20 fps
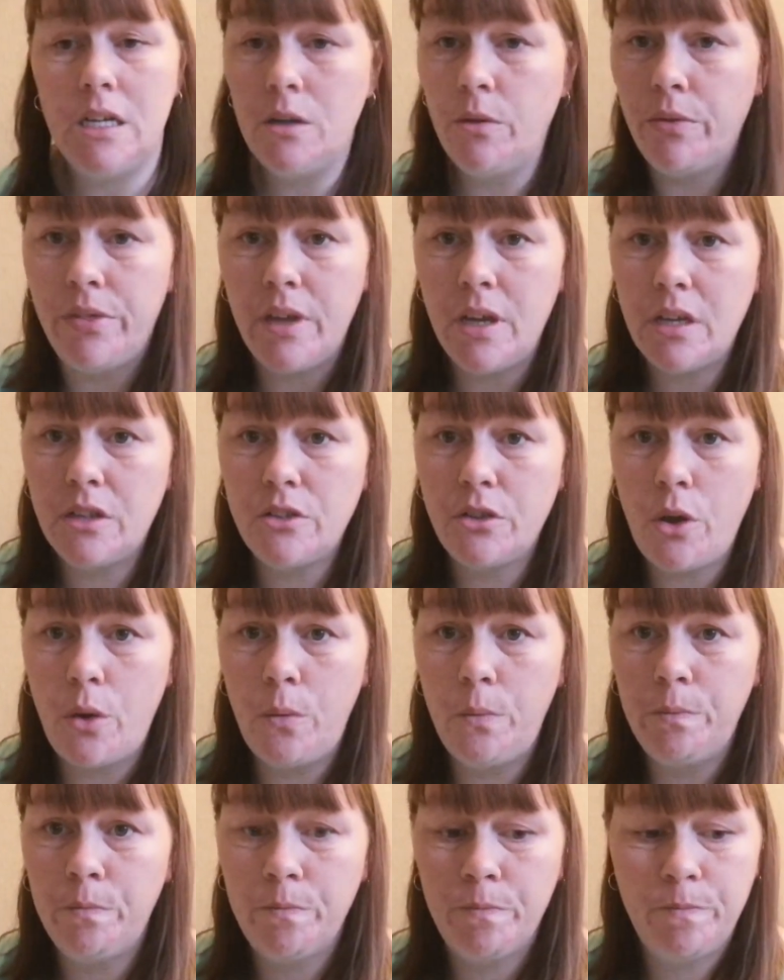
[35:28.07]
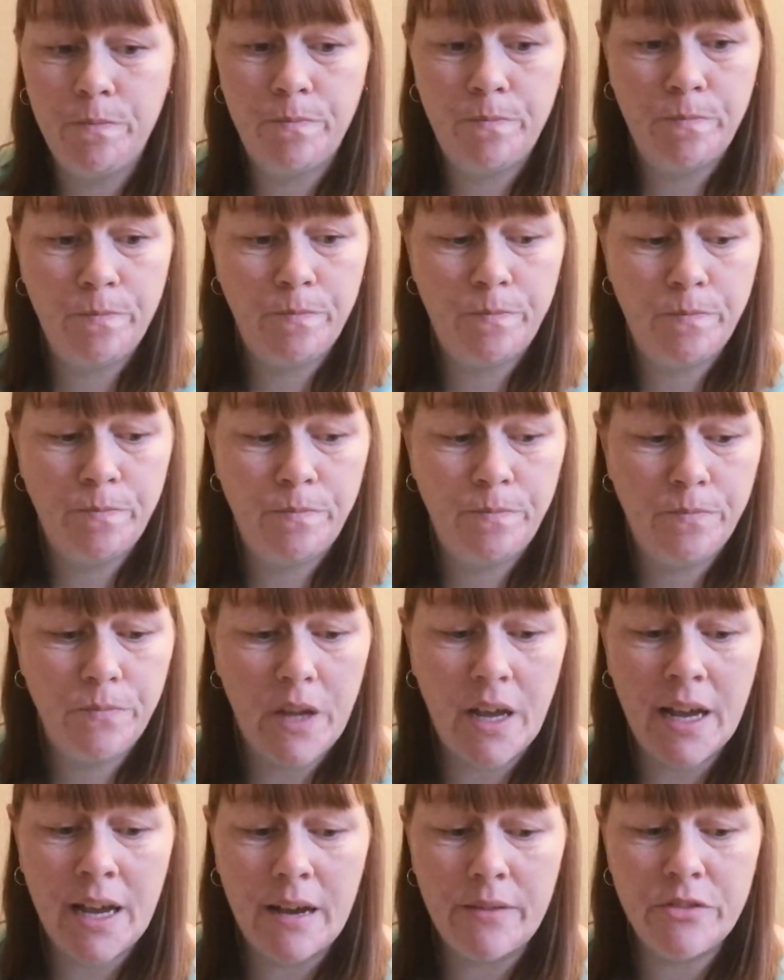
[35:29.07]
I don't think so.
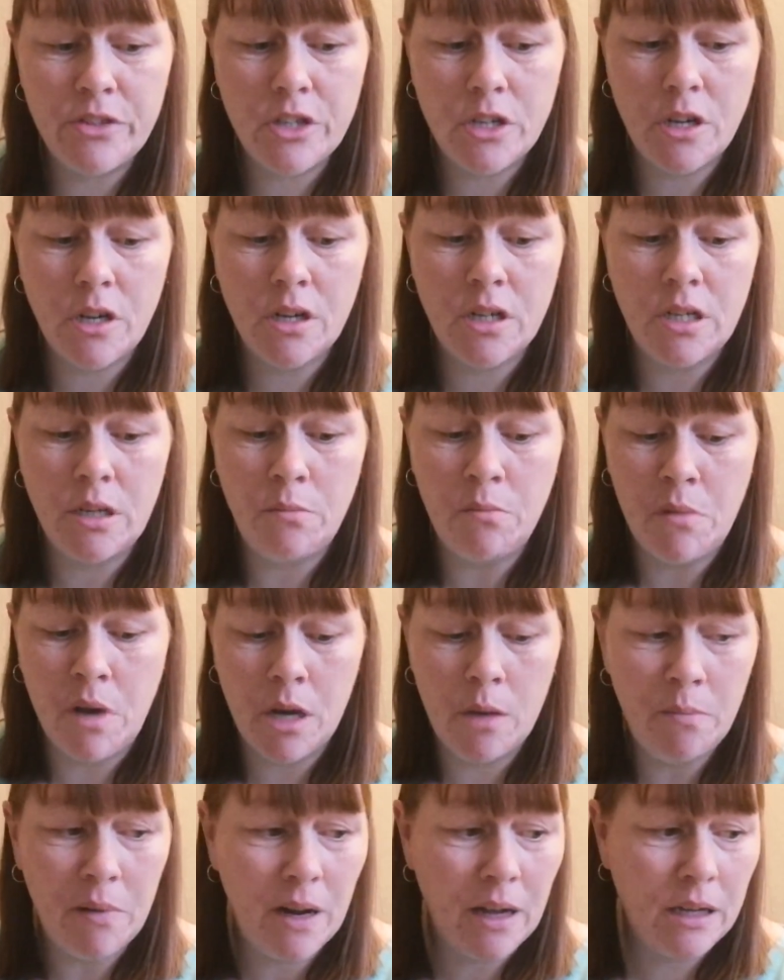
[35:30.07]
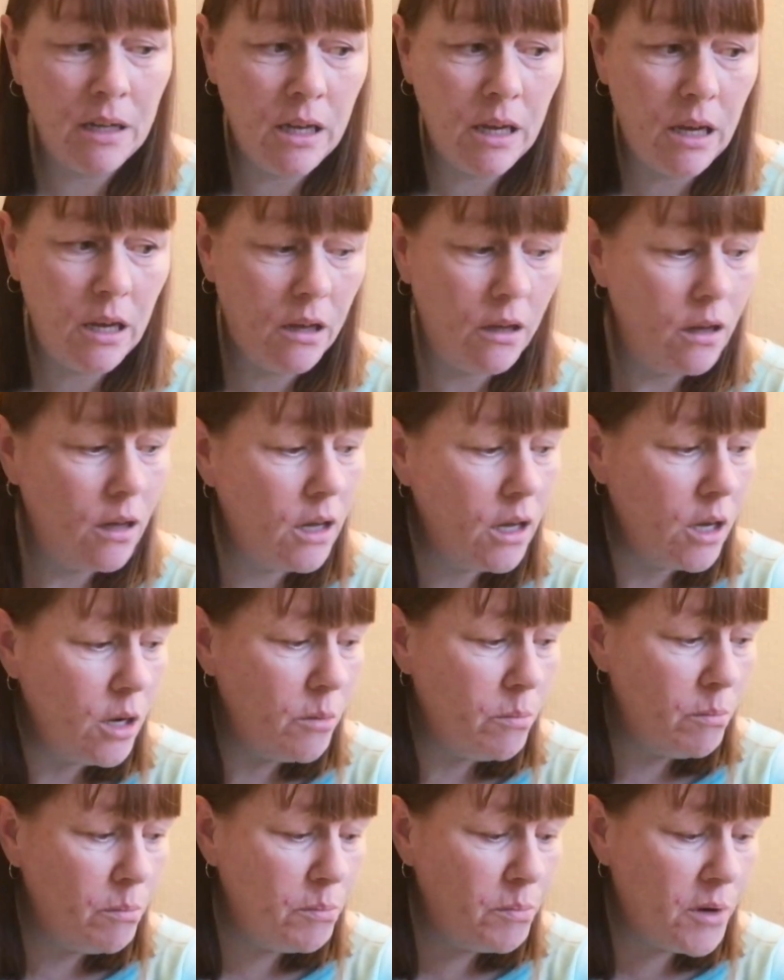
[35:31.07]
I have started my blanket,
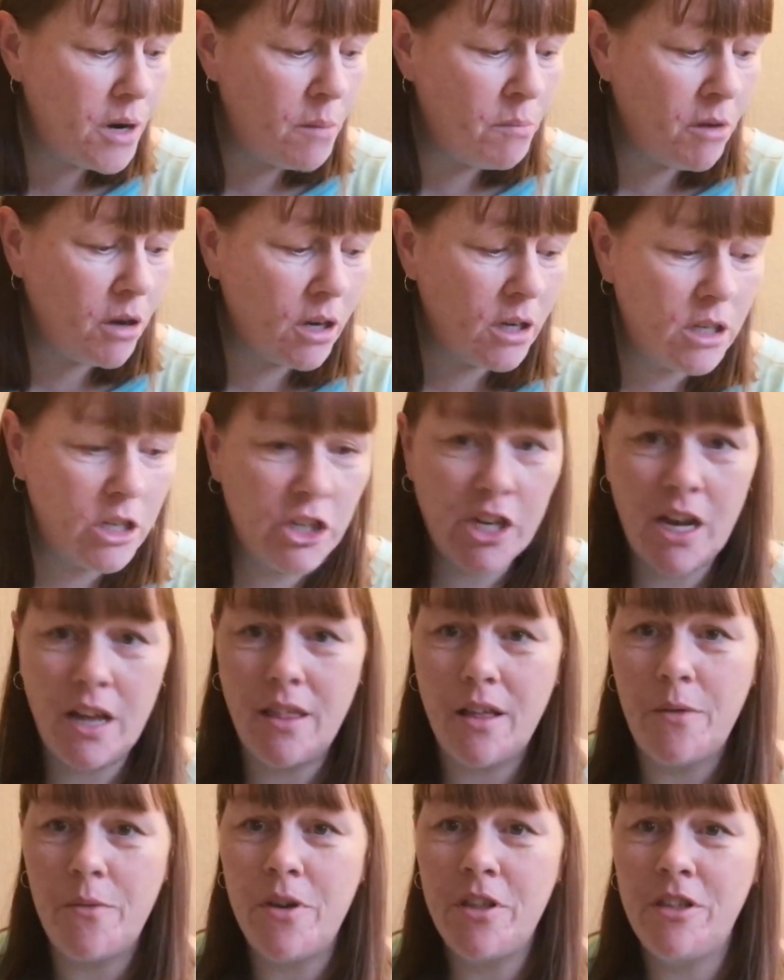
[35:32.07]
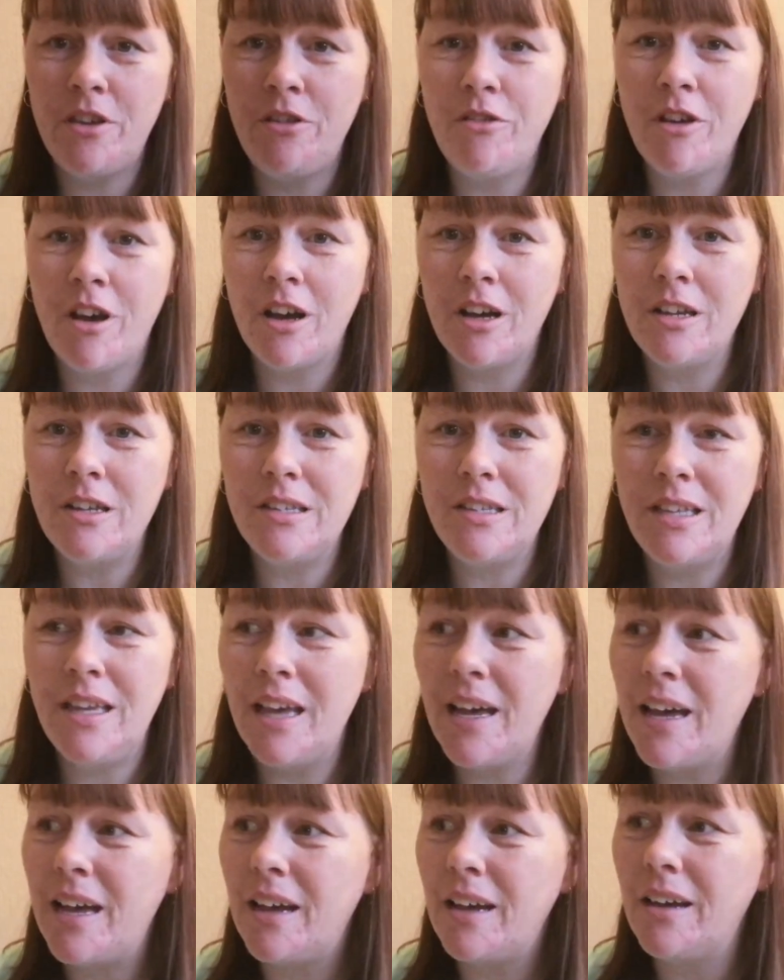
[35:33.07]
but I'm not going to share that with you guys
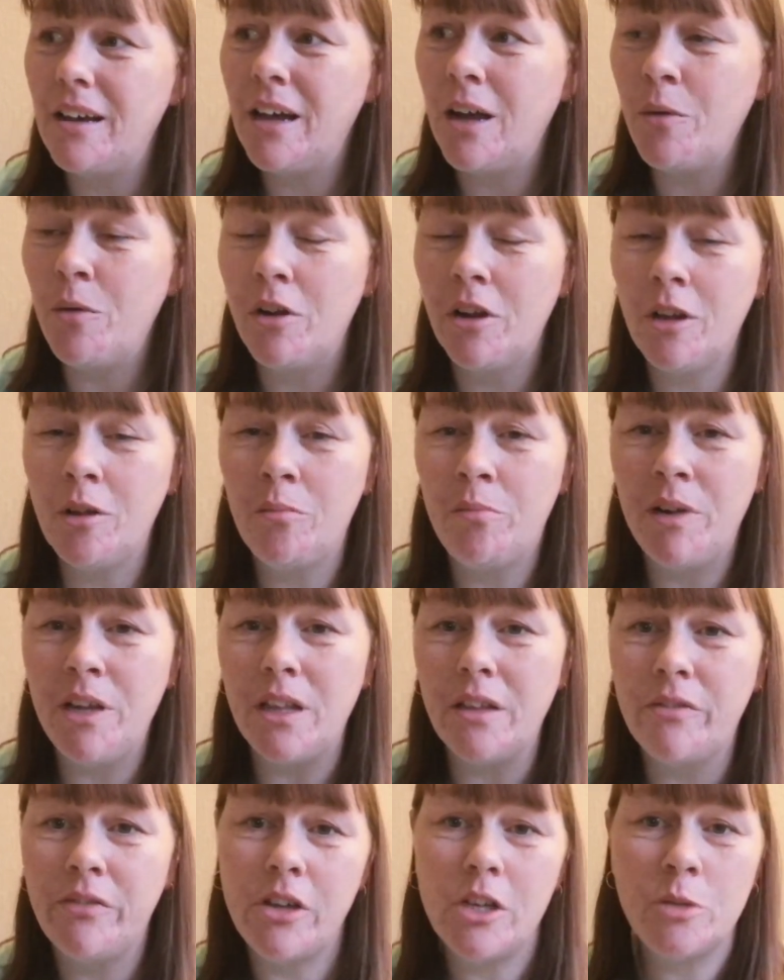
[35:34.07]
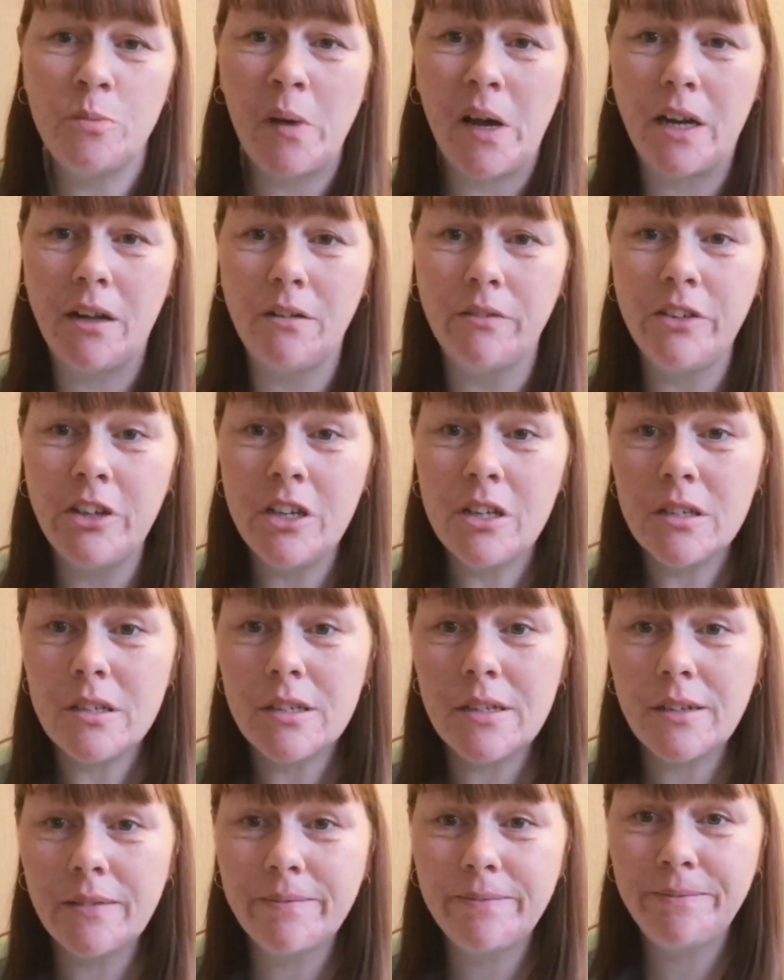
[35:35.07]
yet. I want to complete the first panel
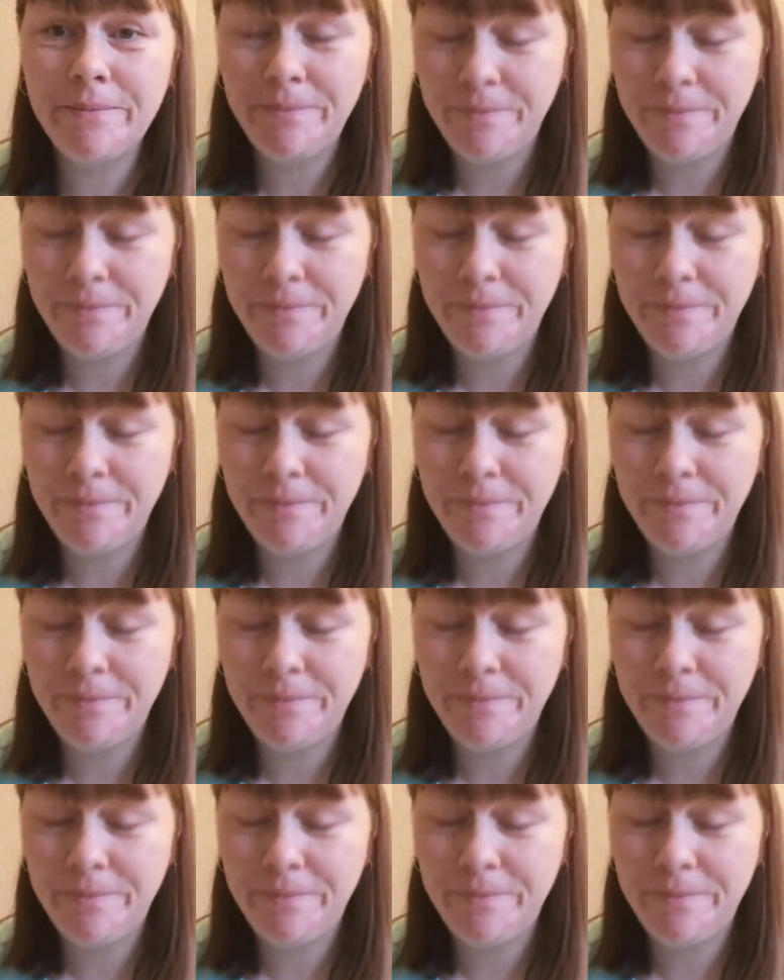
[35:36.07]
first.